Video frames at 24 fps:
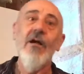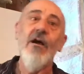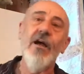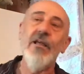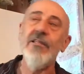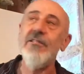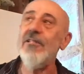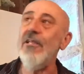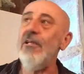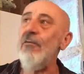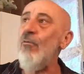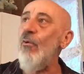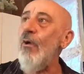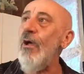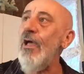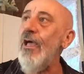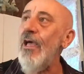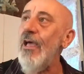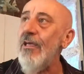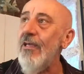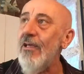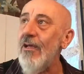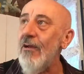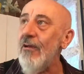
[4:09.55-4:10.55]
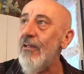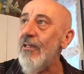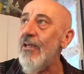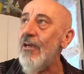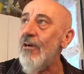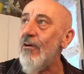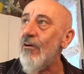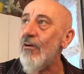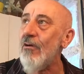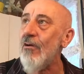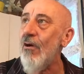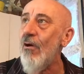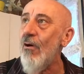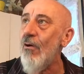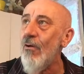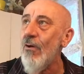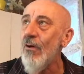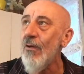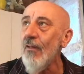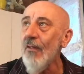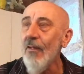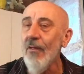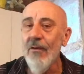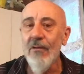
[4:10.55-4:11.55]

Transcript: I said way a year ago,